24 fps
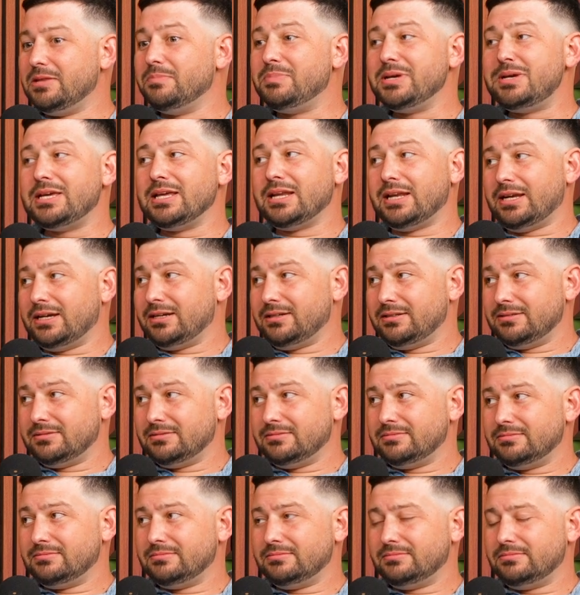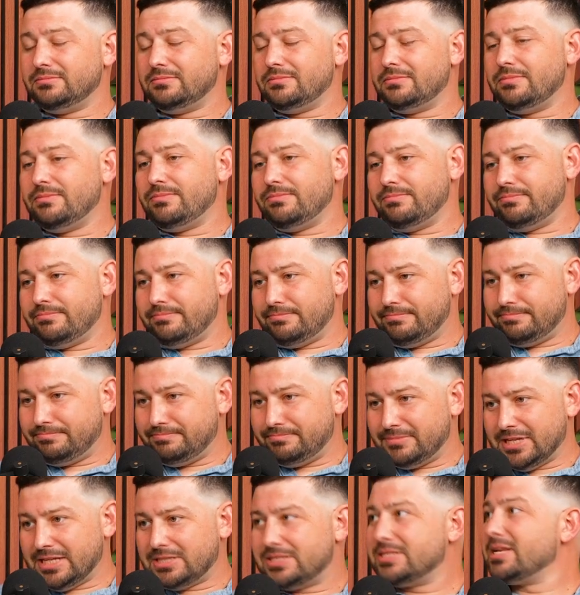beginning,
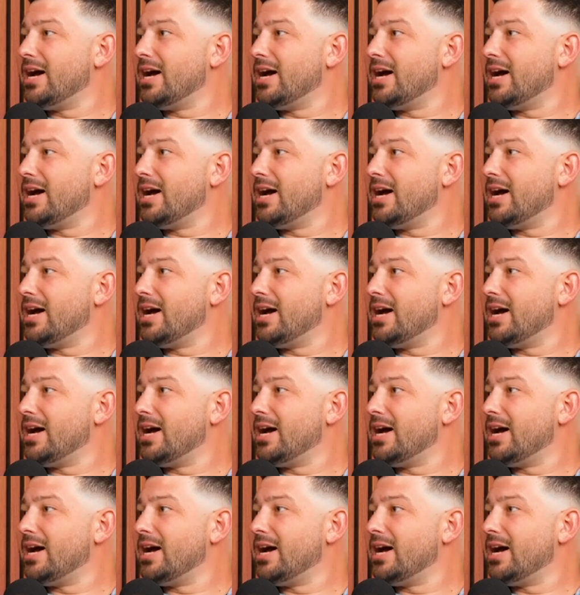it